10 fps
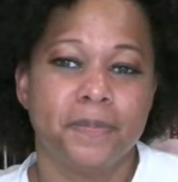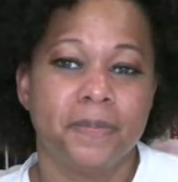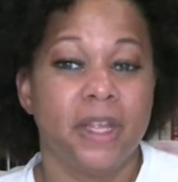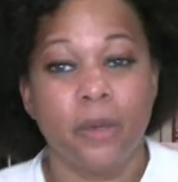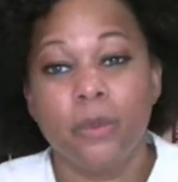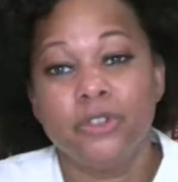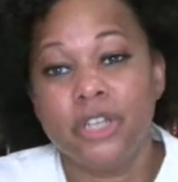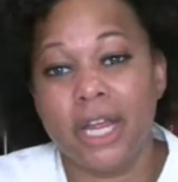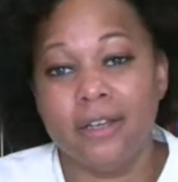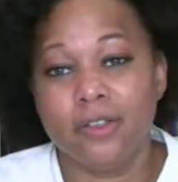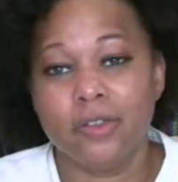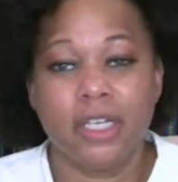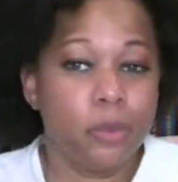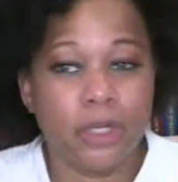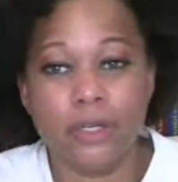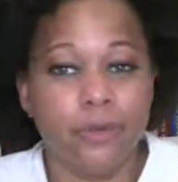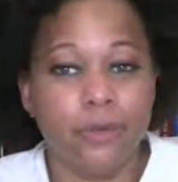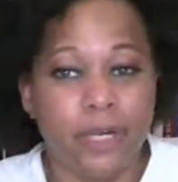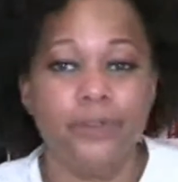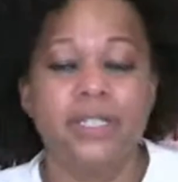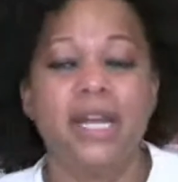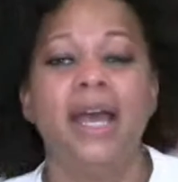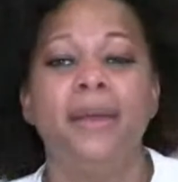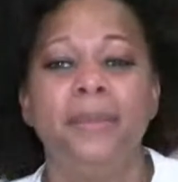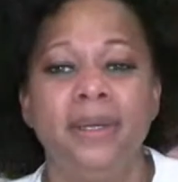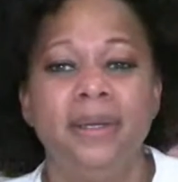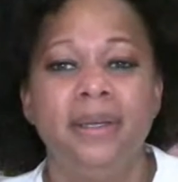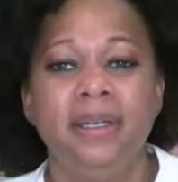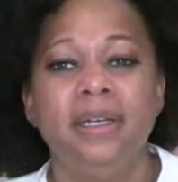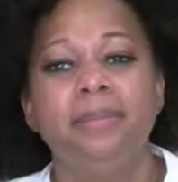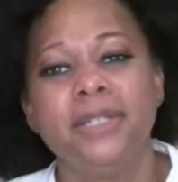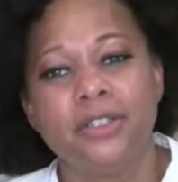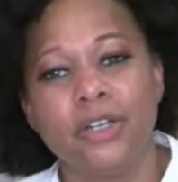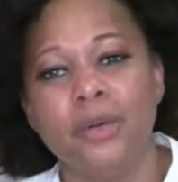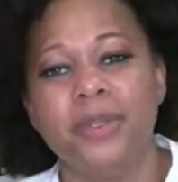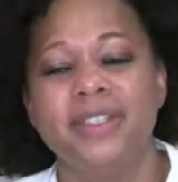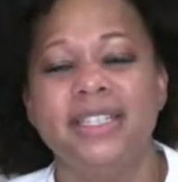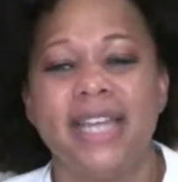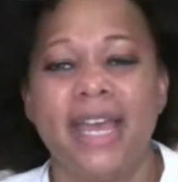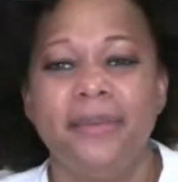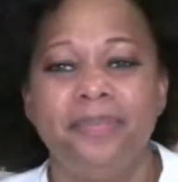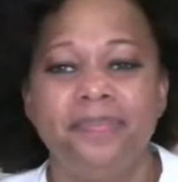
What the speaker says: It will change, it will iterate over time. But start with today.